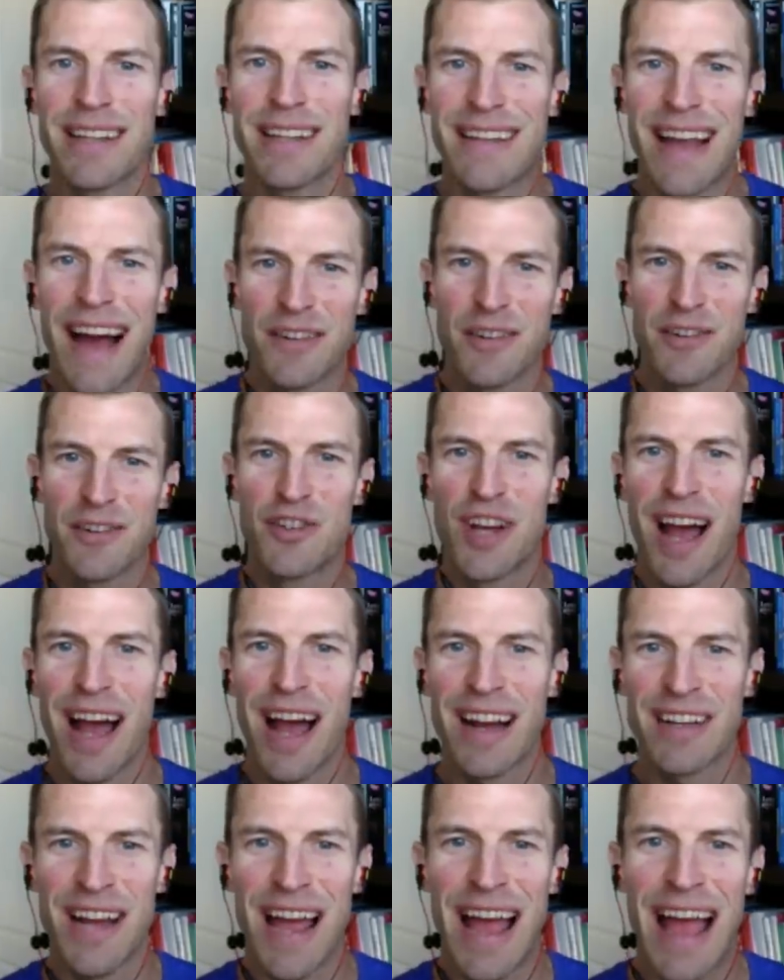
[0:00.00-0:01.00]
Dr.
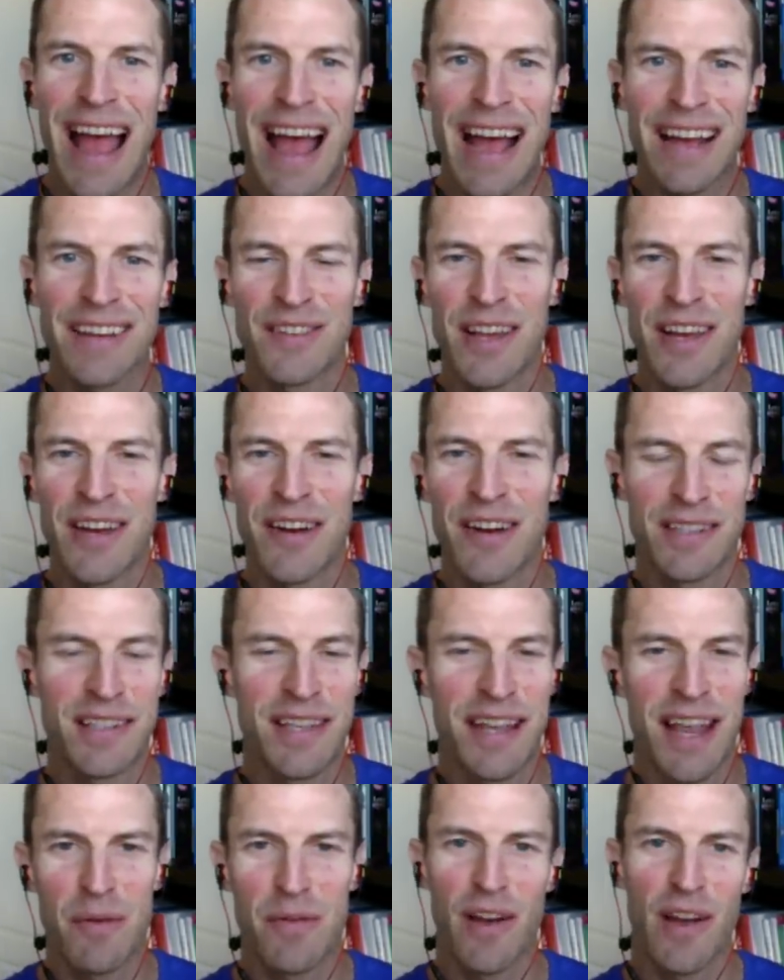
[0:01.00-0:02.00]
Josh Axe here. And
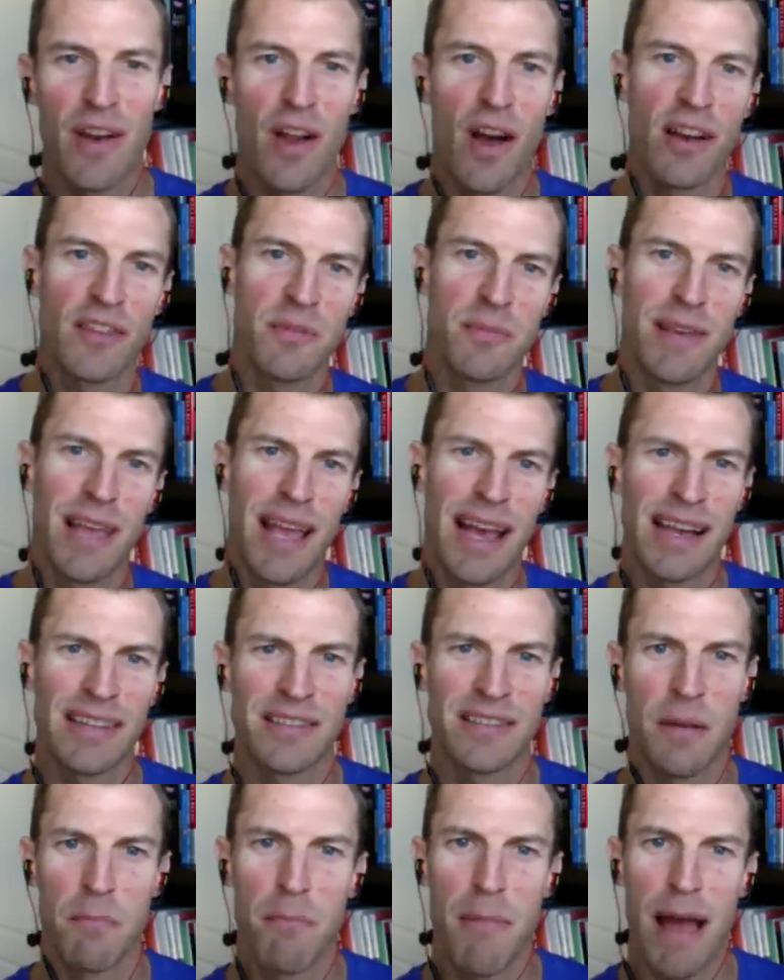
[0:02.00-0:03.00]
today we've got an awesome
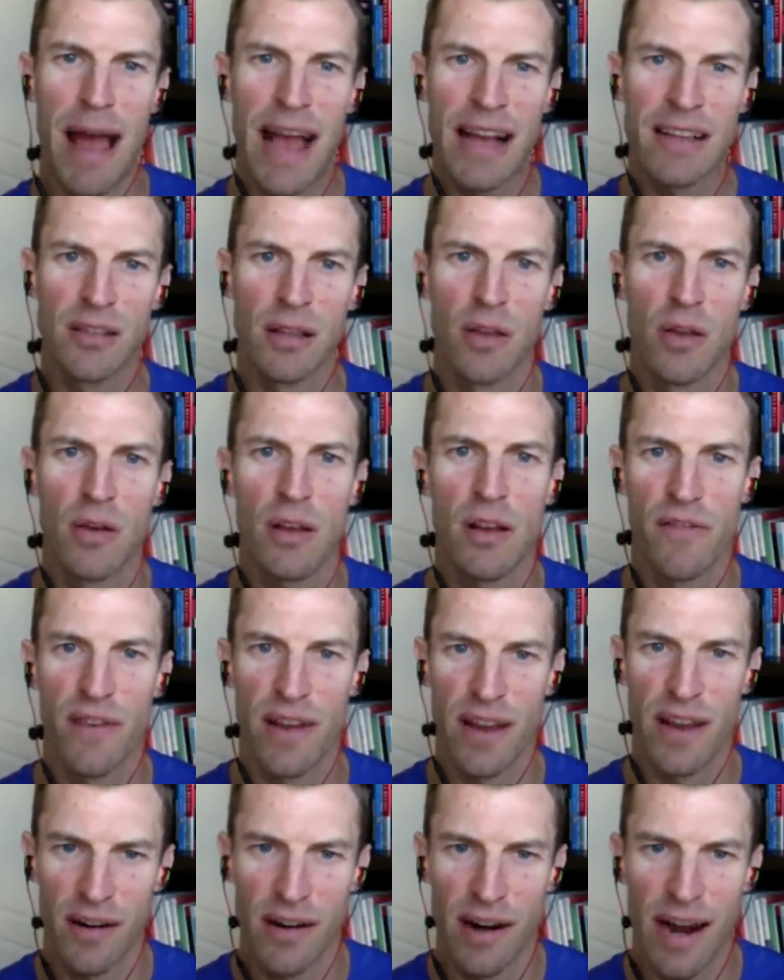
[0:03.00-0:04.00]
guest, Max
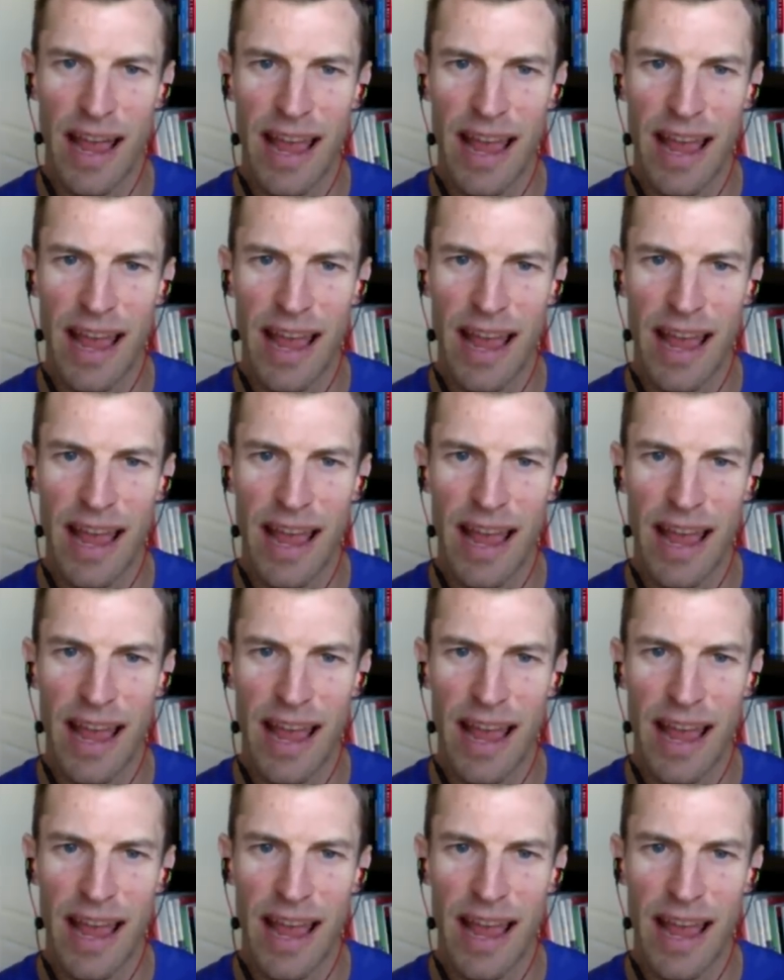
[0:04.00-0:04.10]
Lugavere.